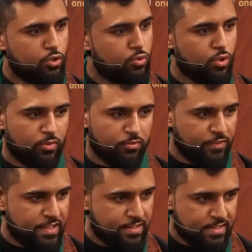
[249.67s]
you don't
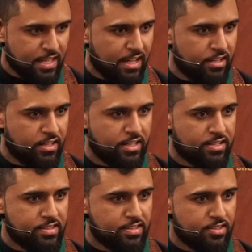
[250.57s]
face
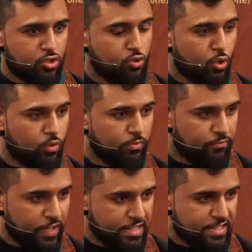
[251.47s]
sadness, you
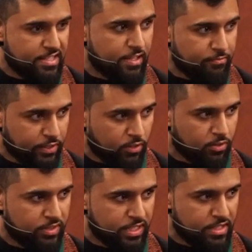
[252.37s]
don't face
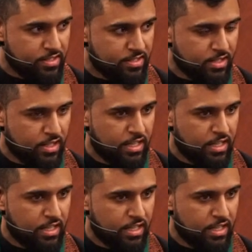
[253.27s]
difficulties.